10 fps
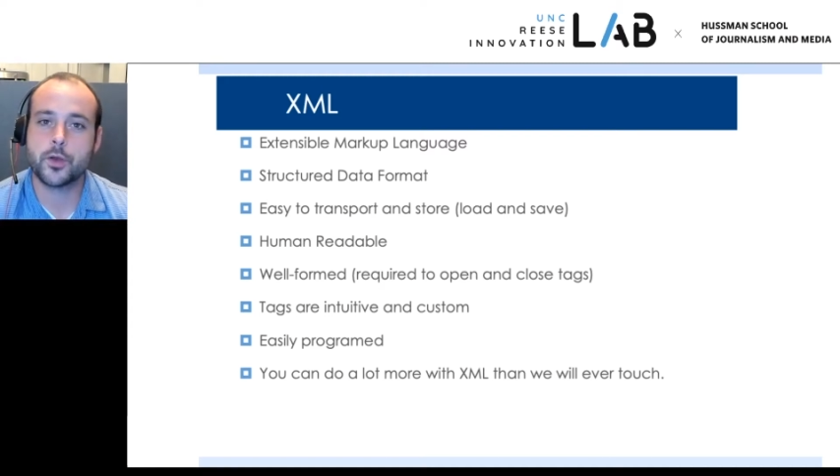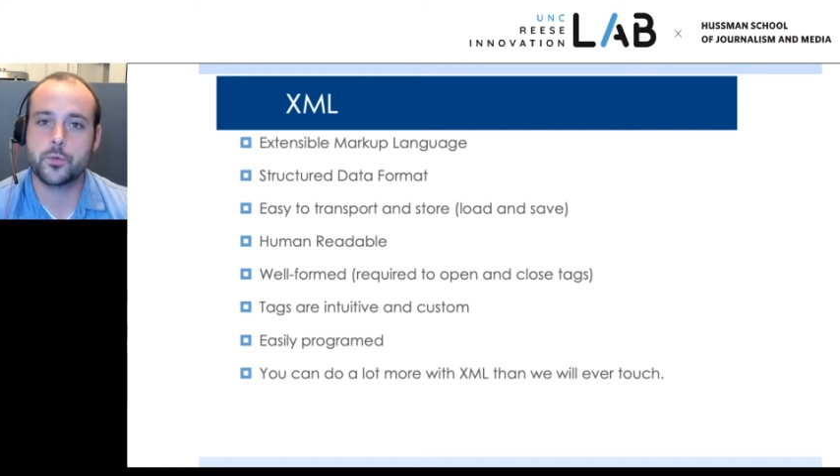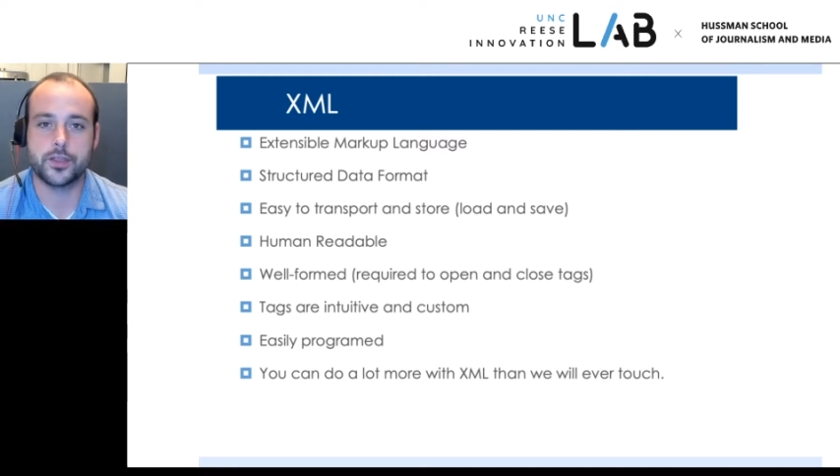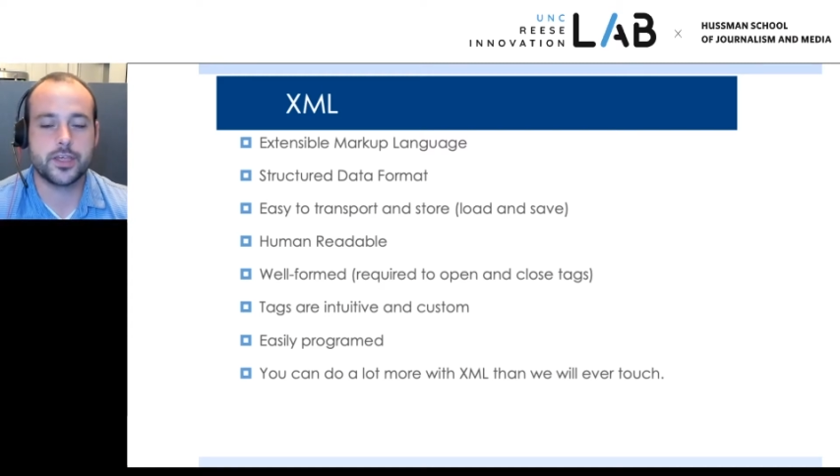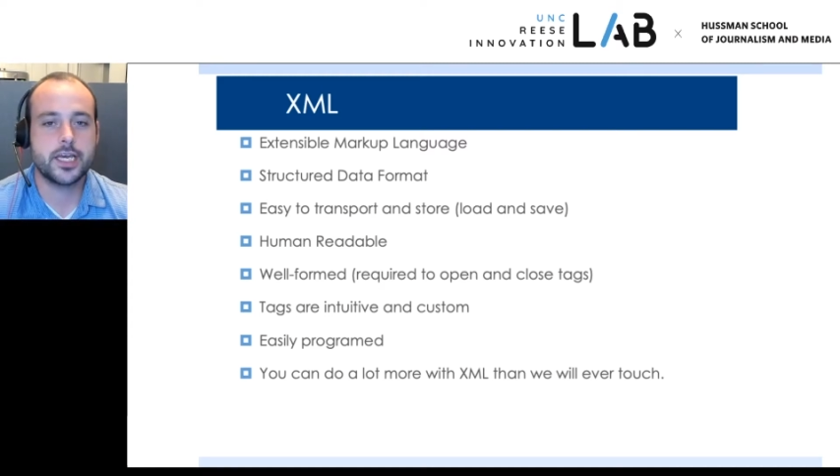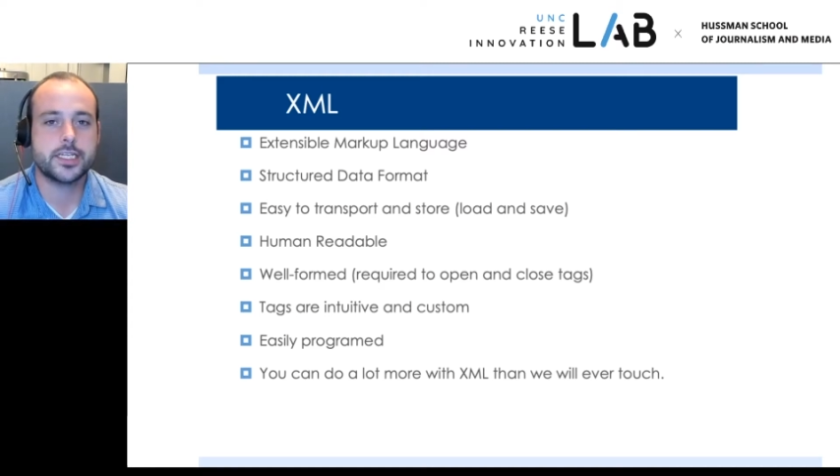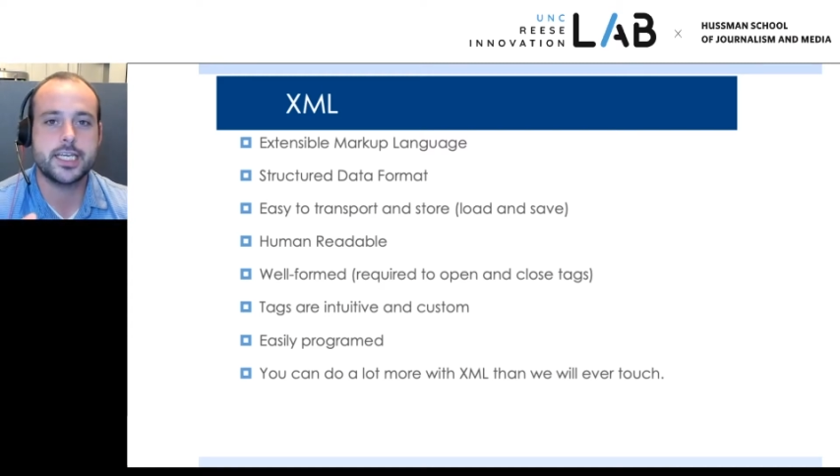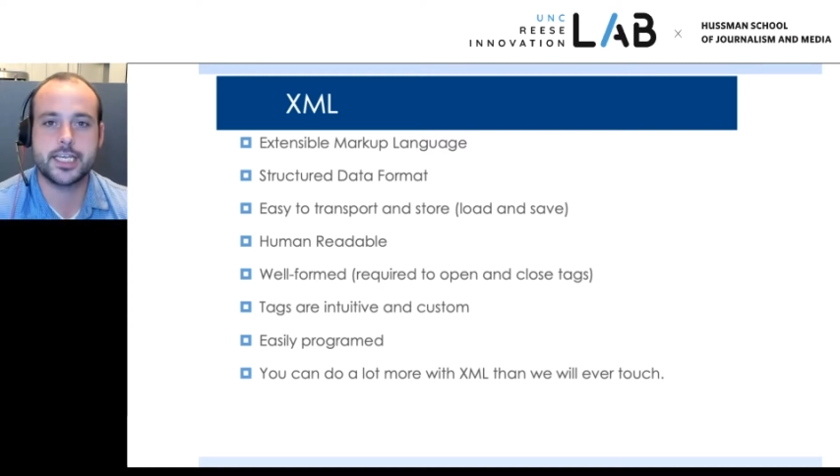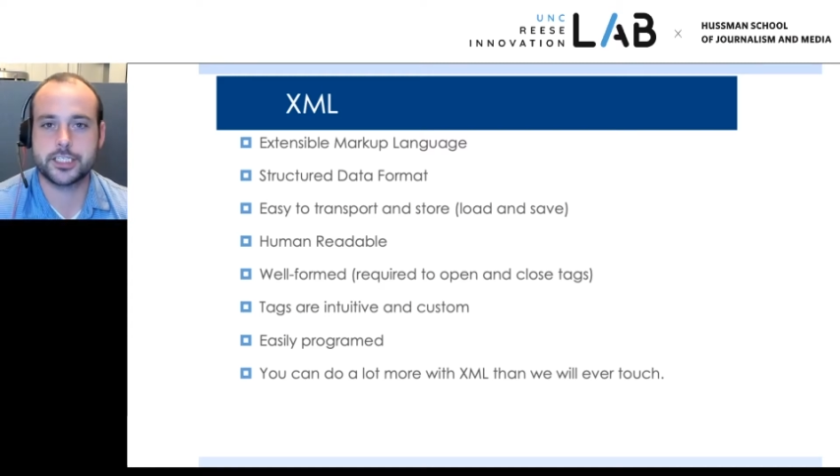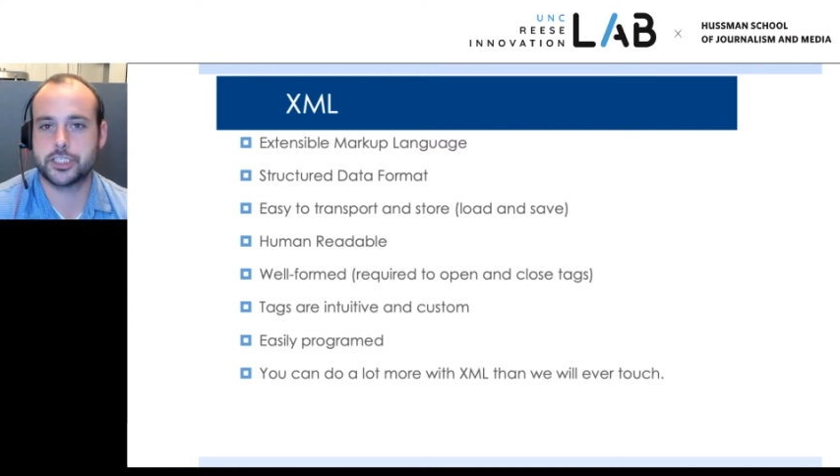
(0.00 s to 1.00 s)
with
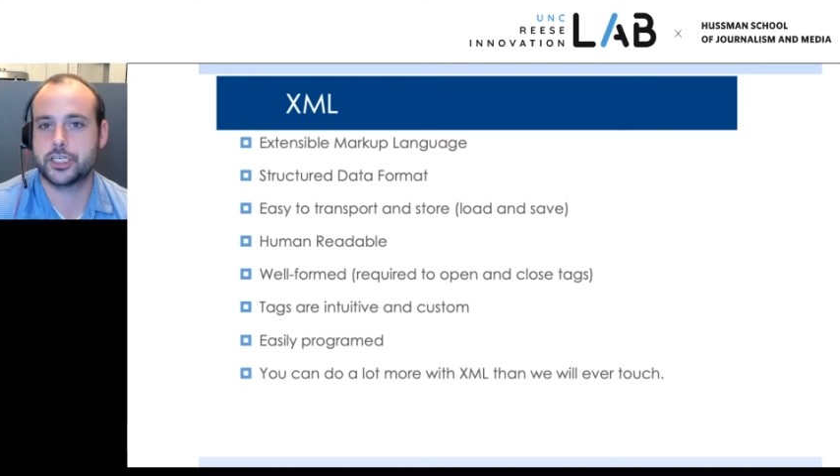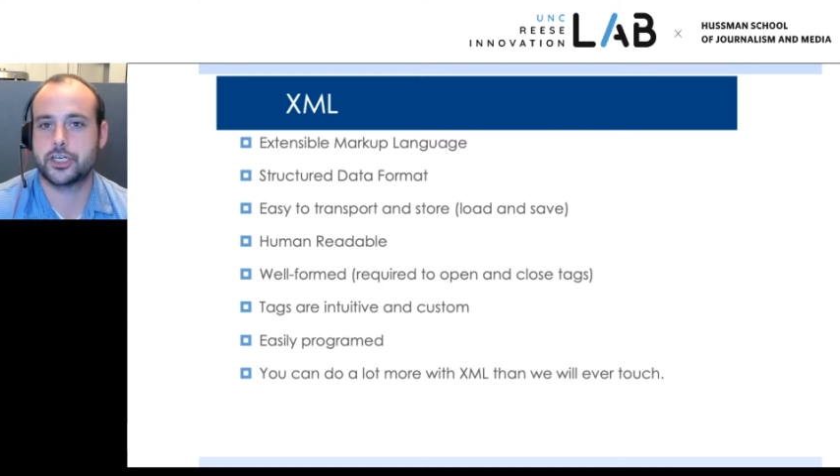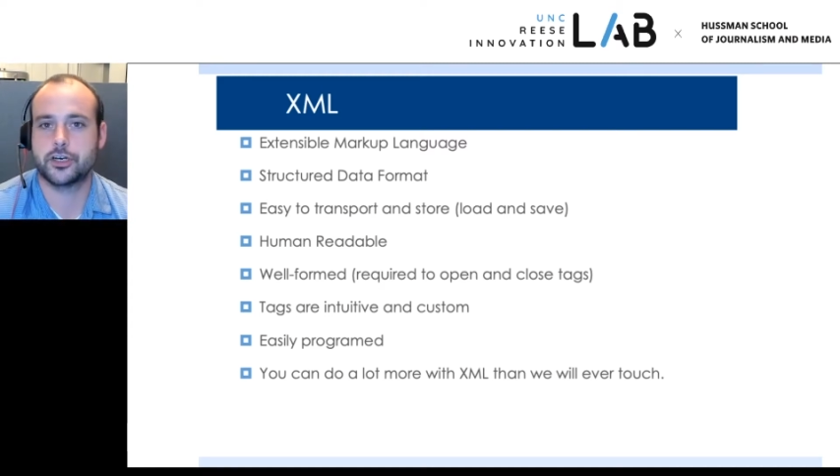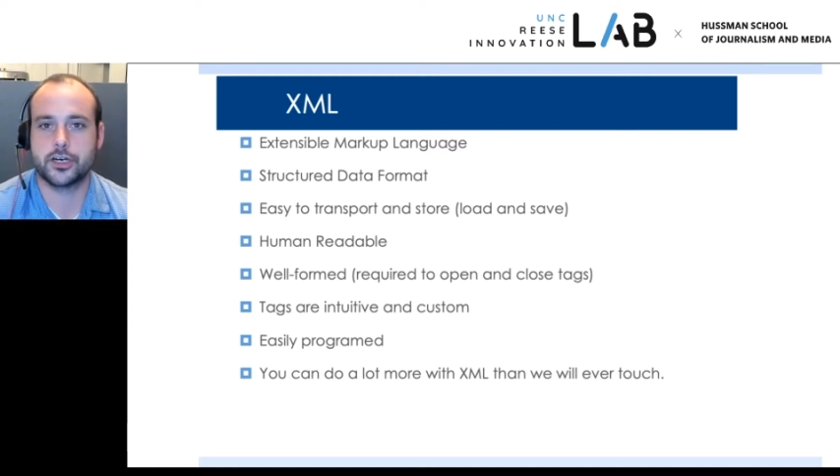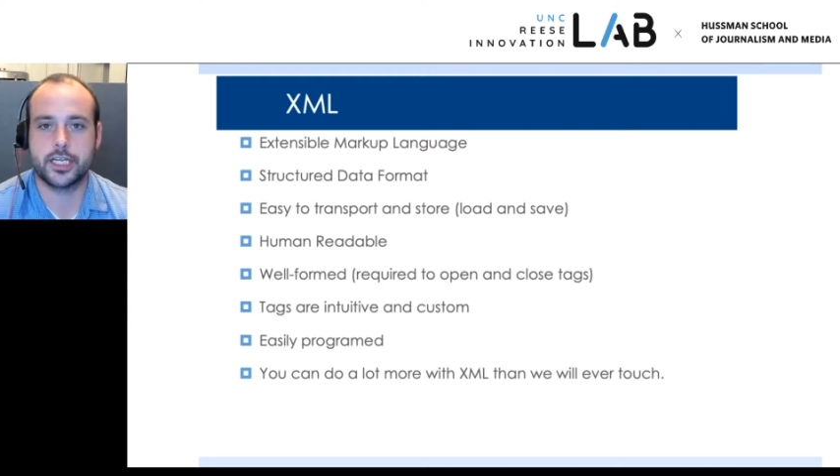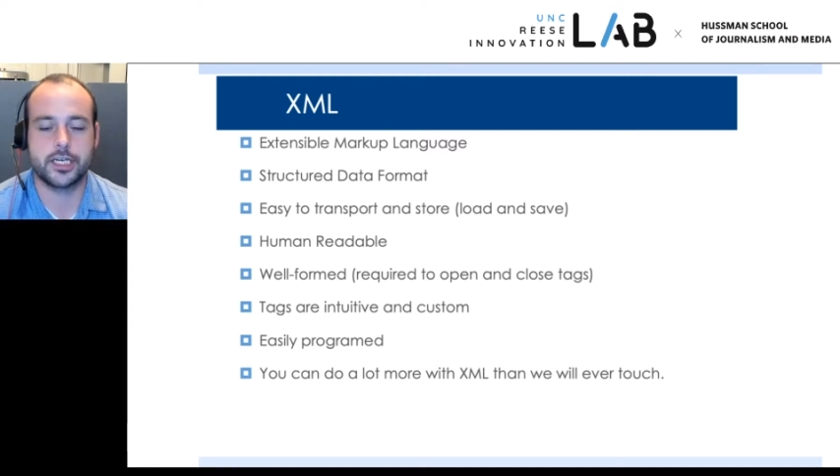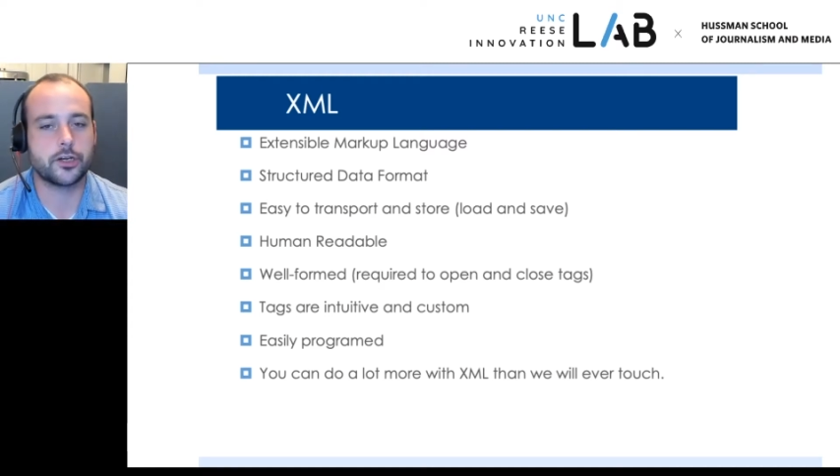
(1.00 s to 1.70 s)
data security and